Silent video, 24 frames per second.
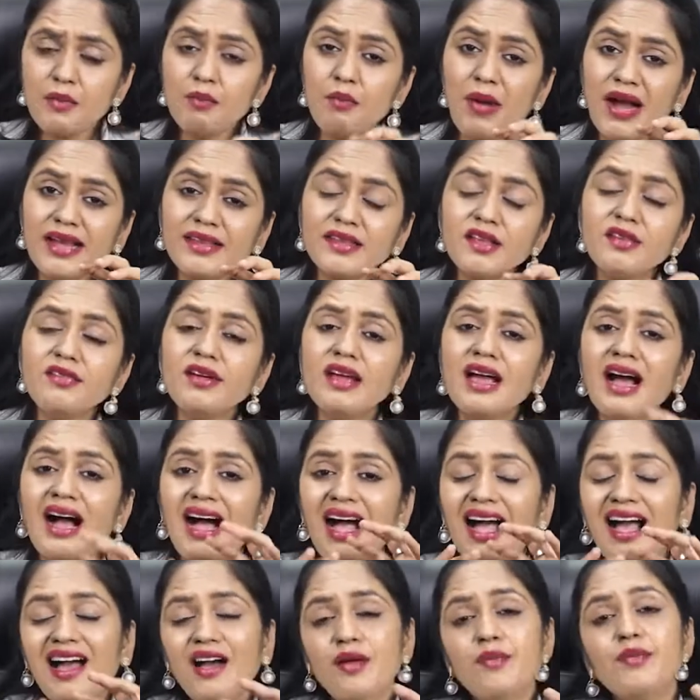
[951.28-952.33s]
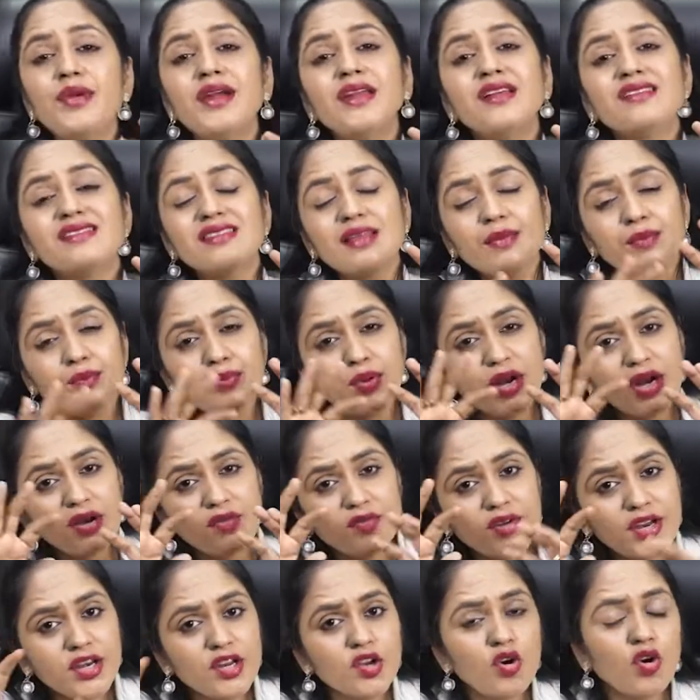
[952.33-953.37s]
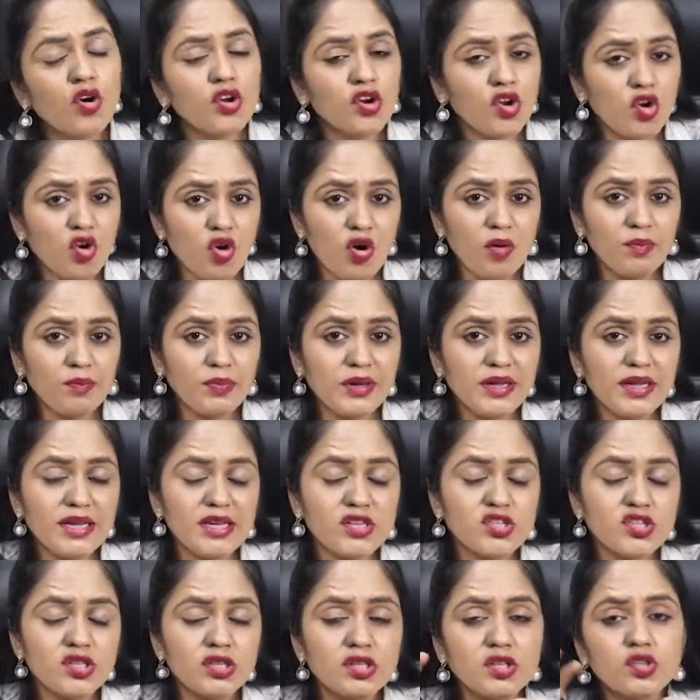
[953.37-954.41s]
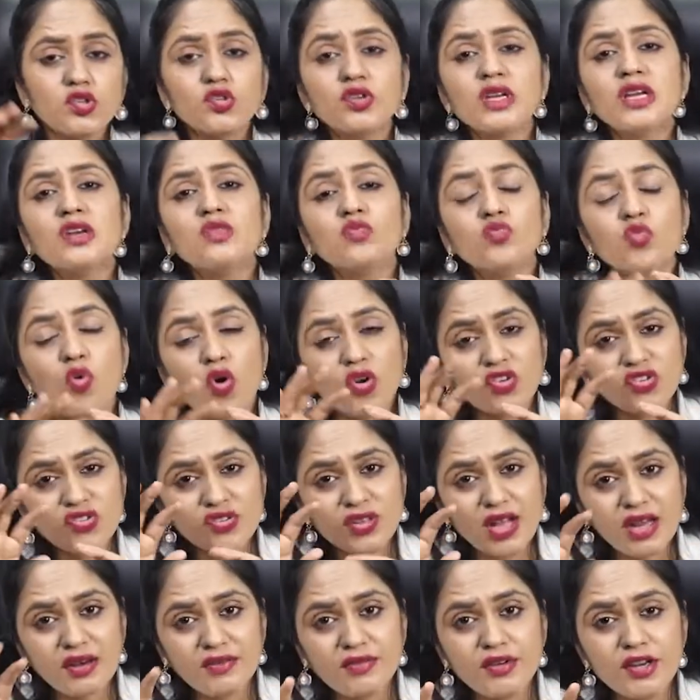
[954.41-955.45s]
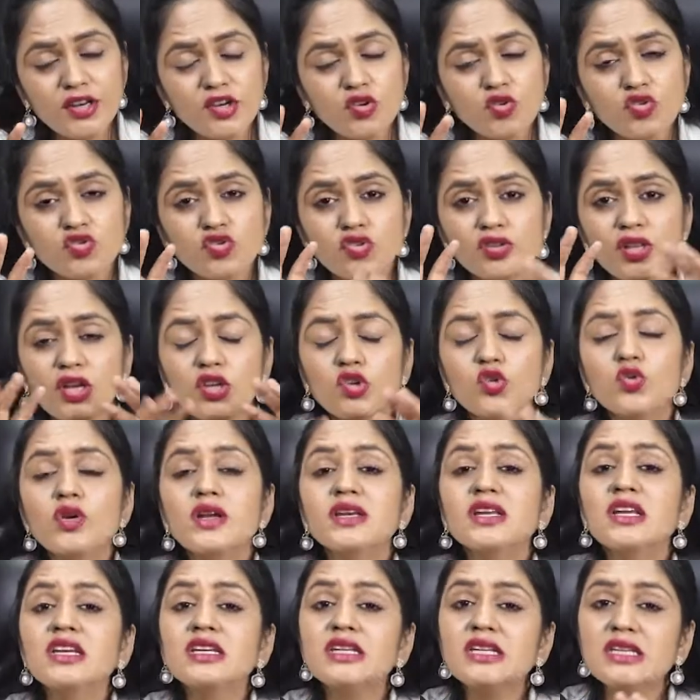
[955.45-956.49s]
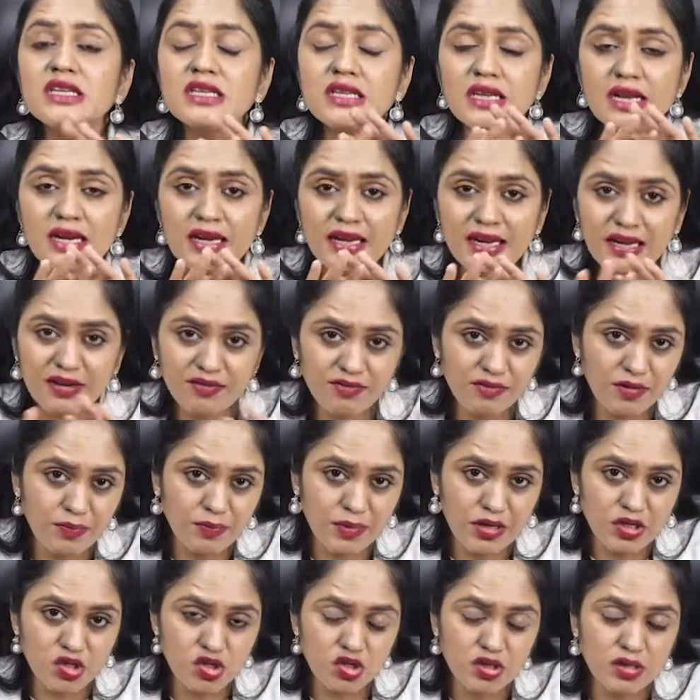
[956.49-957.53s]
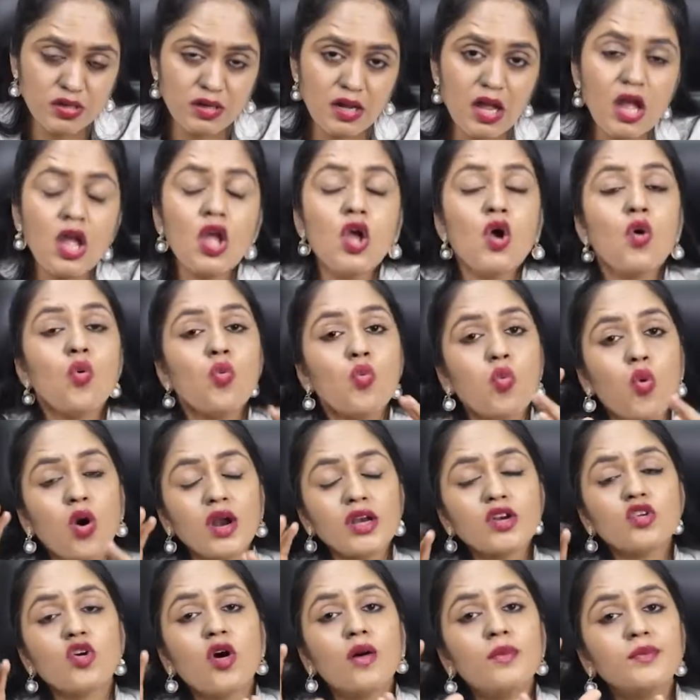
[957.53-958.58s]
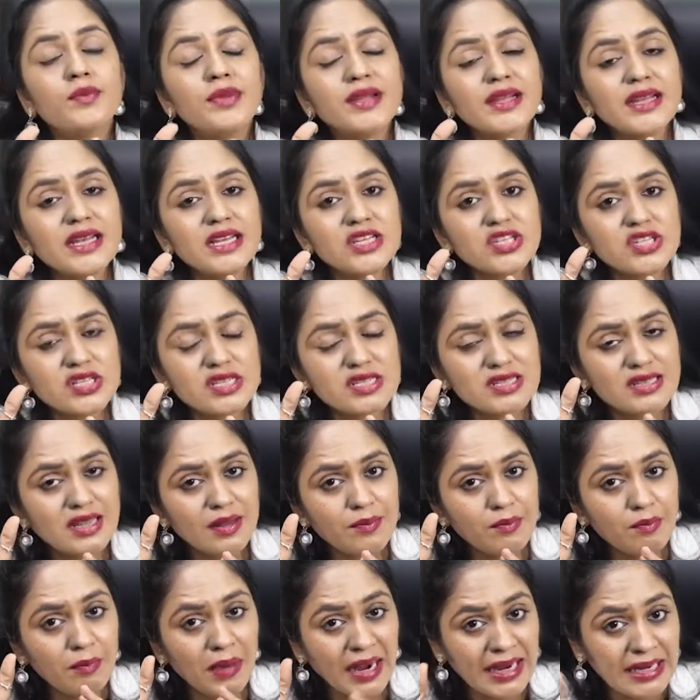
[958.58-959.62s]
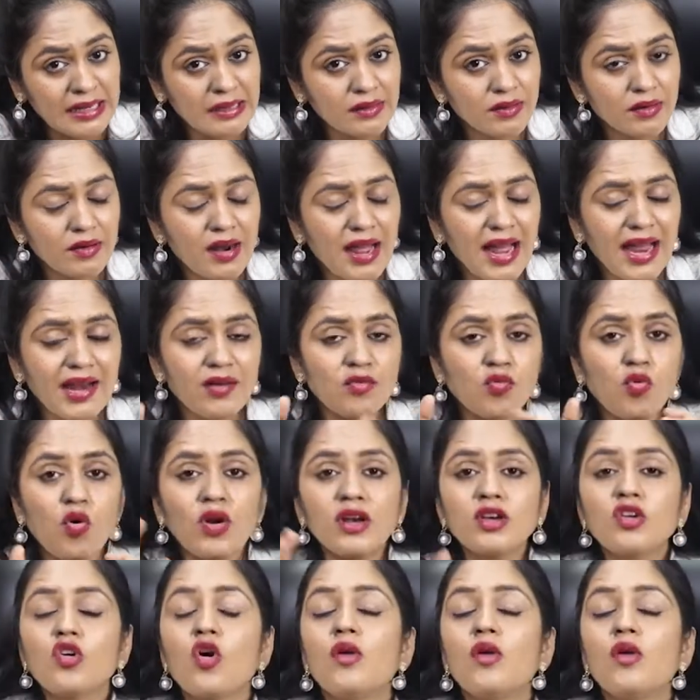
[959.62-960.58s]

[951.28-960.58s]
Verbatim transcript: by the way i have made a separate video on a complication you can watch that video so that you get a detailed information what complications are minor and what